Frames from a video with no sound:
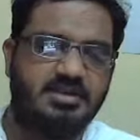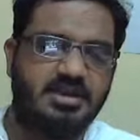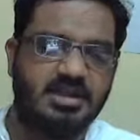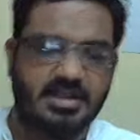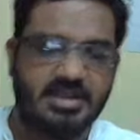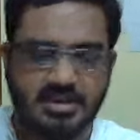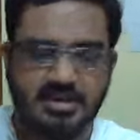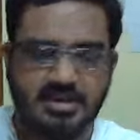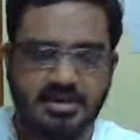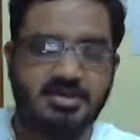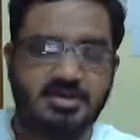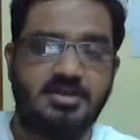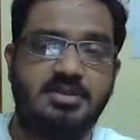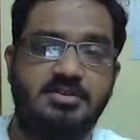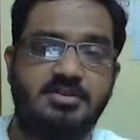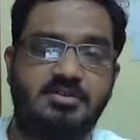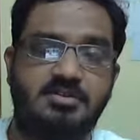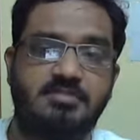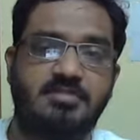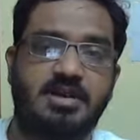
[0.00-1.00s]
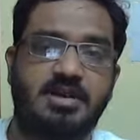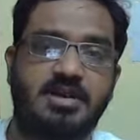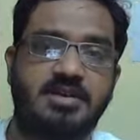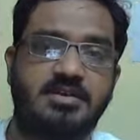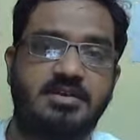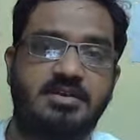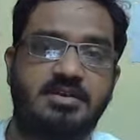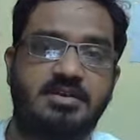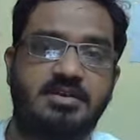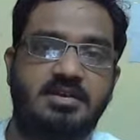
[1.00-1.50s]
taking her into the
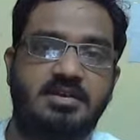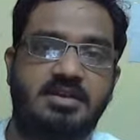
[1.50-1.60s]
mind